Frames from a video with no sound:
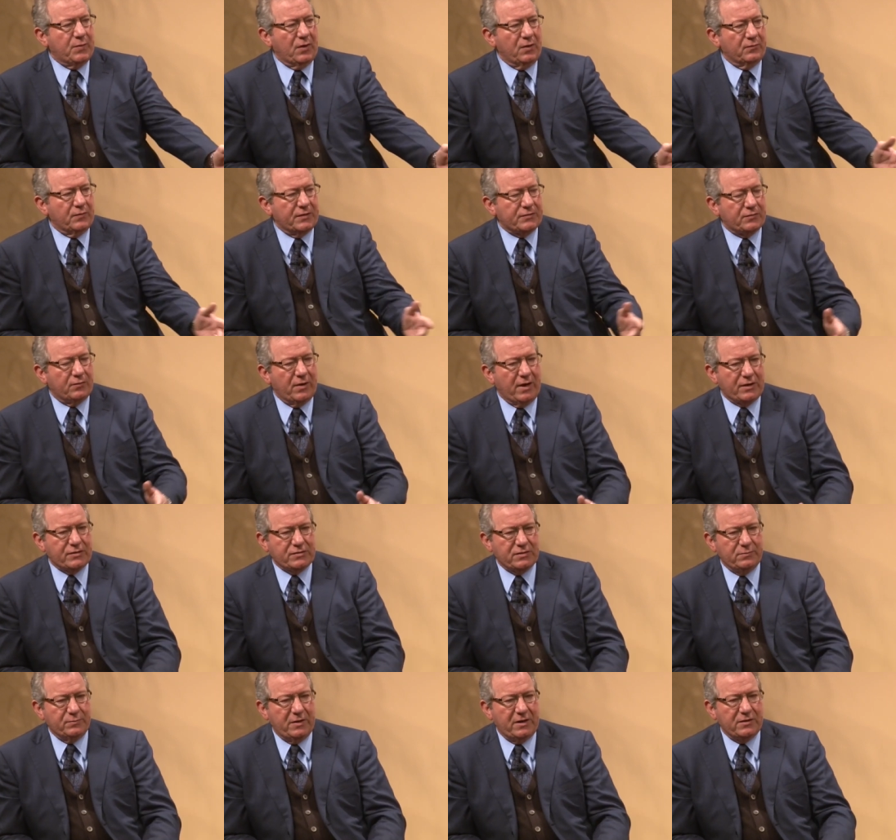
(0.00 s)
burial, and
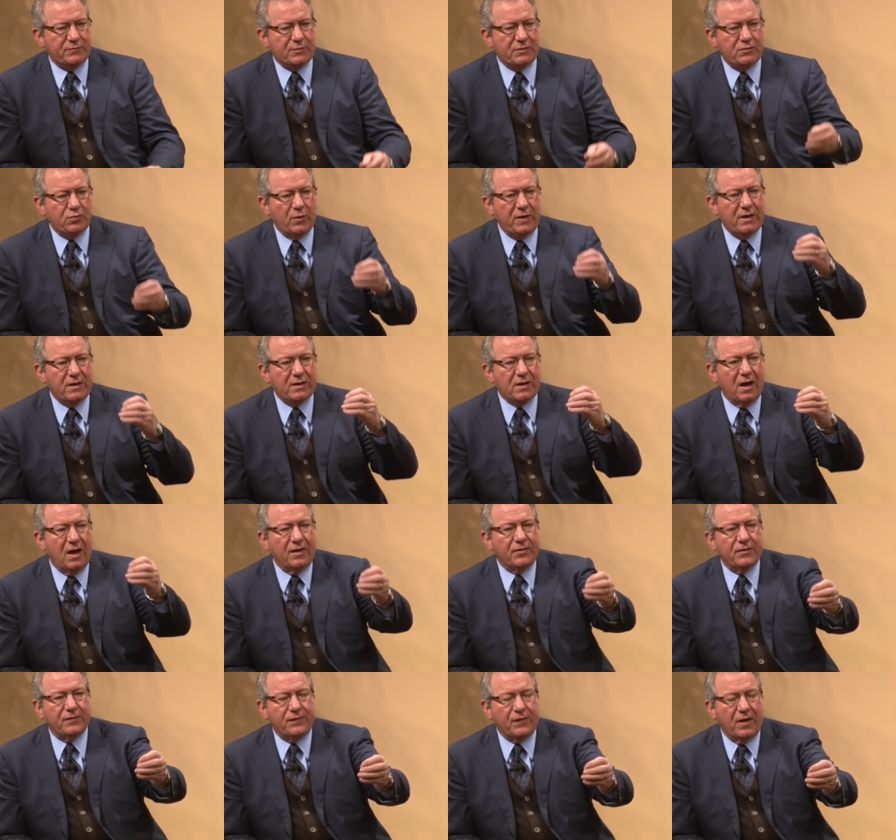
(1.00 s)
resurrection, but it's between
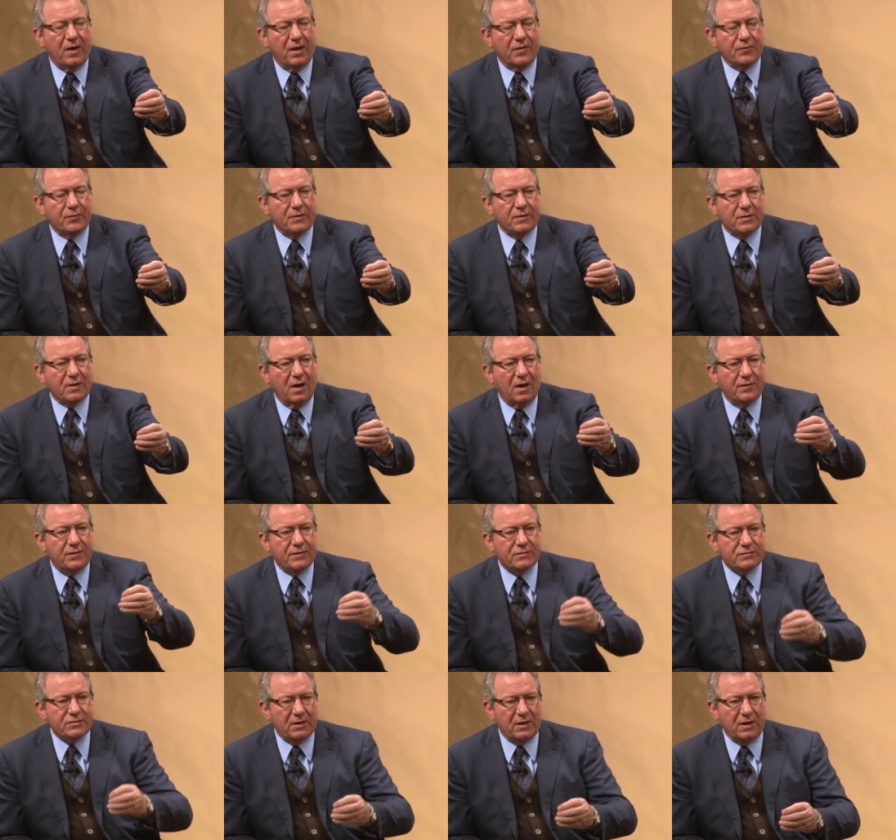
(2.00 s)
God the Father and
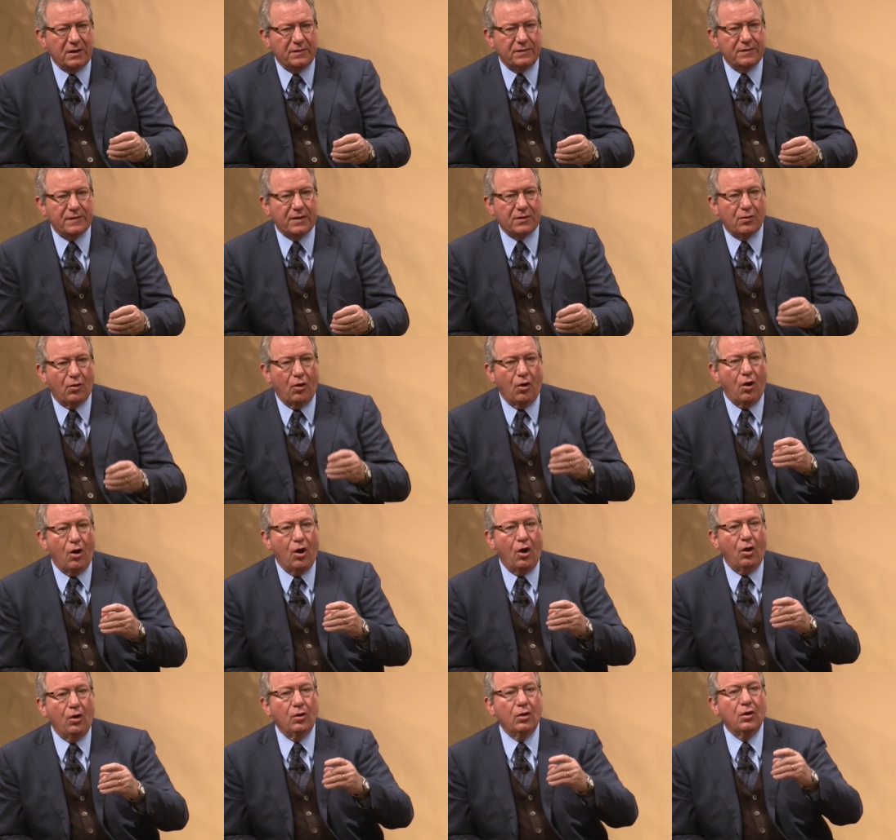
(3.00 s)
God the Son that
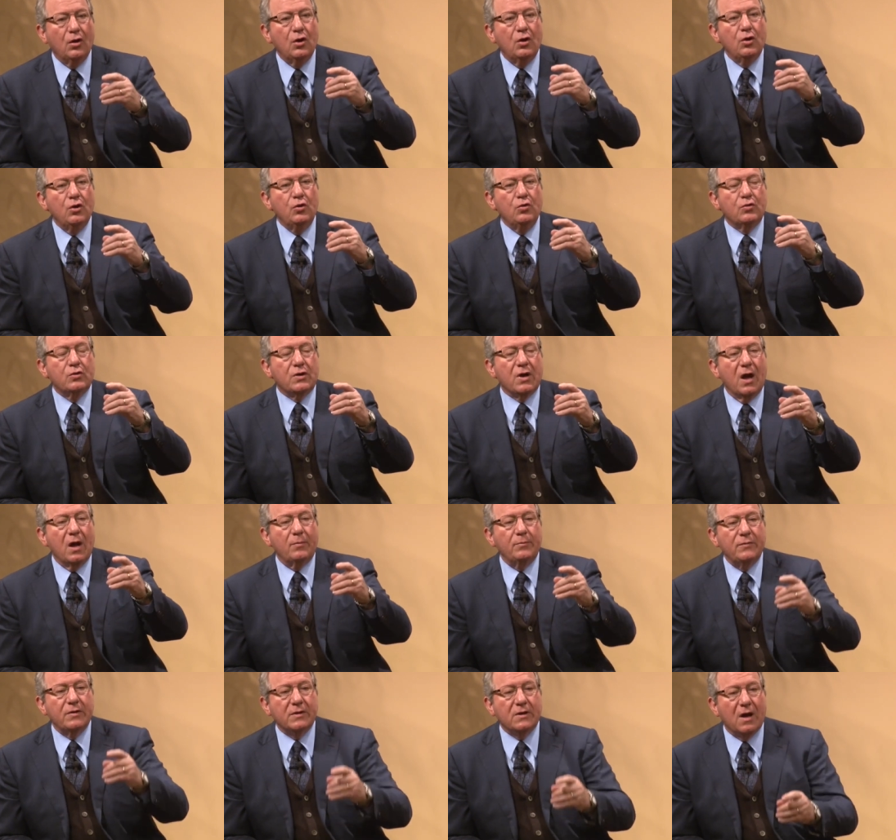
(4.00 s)
all who
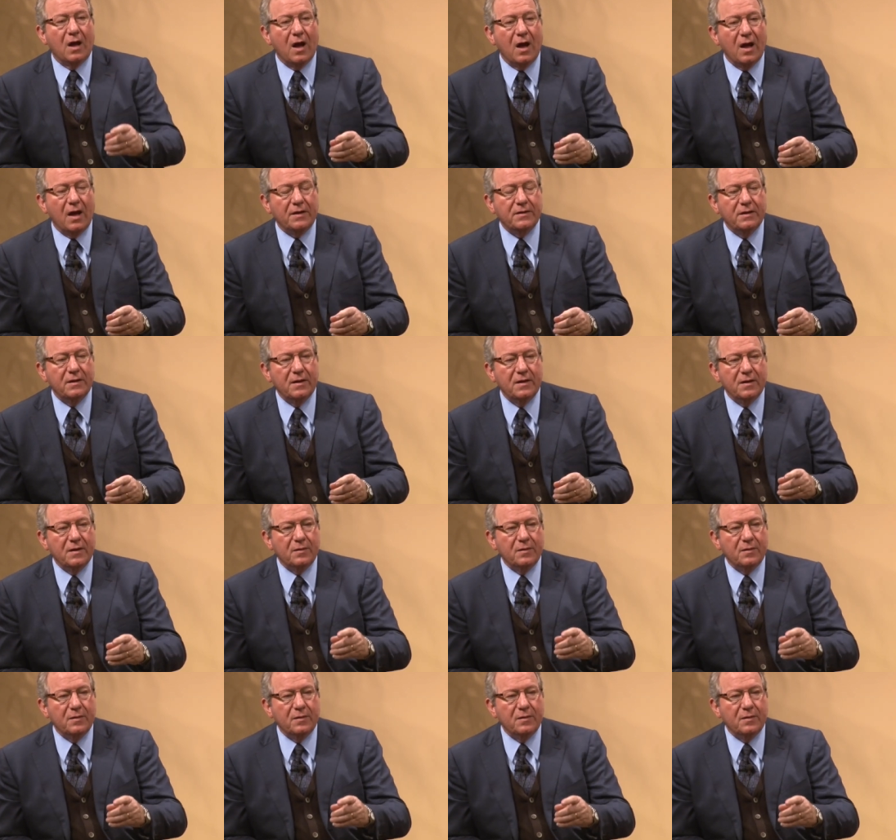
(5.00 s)
come to God